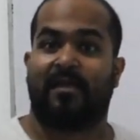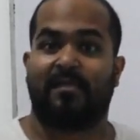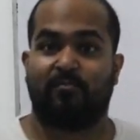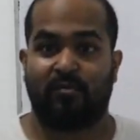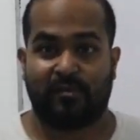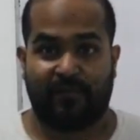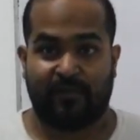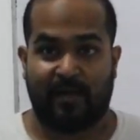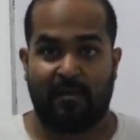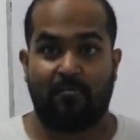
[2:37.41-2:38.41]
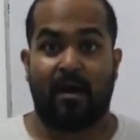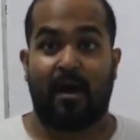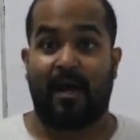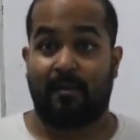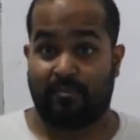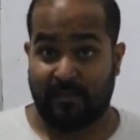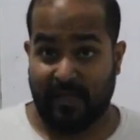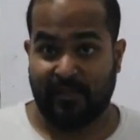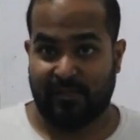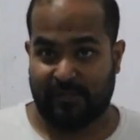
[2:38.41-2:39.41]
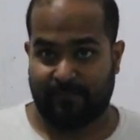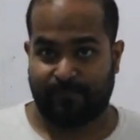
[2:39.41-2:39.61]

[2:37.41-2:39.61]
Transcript: is most of the time hypertension,